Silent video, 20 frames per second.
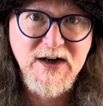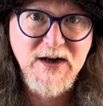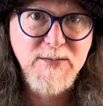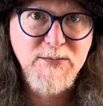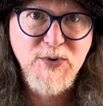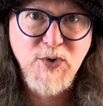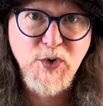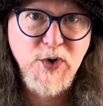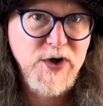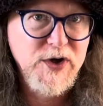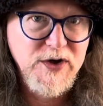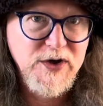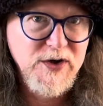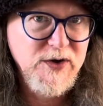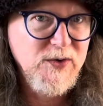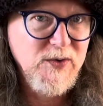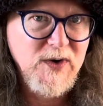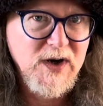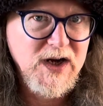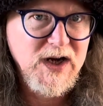I bought it at a
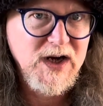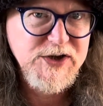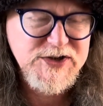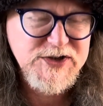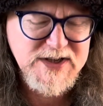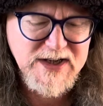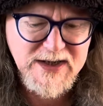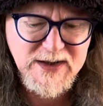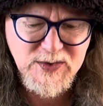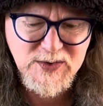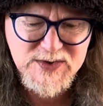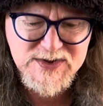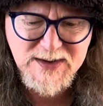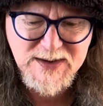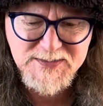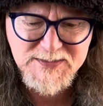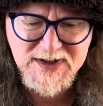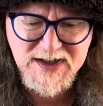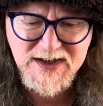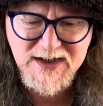garage sale or
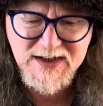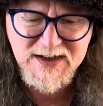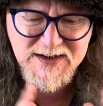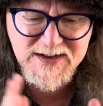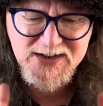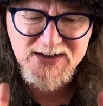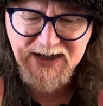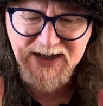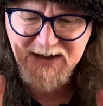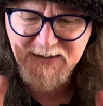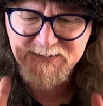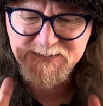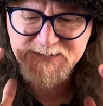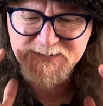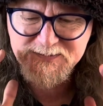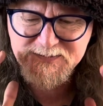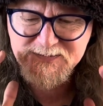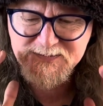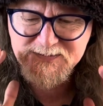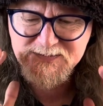something, and
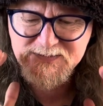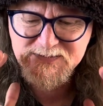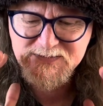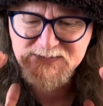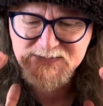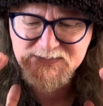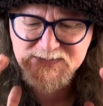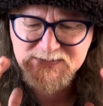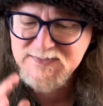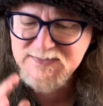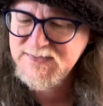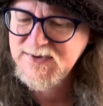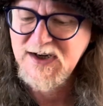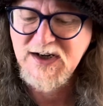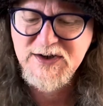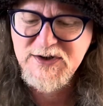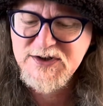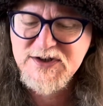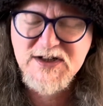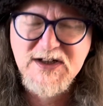
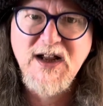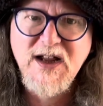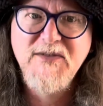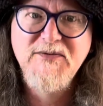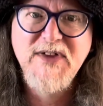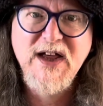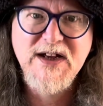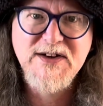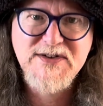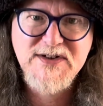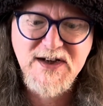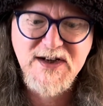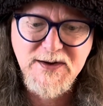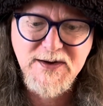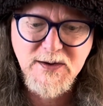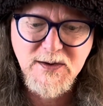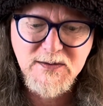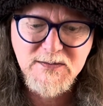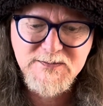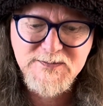I used to love that
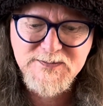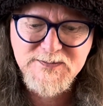single.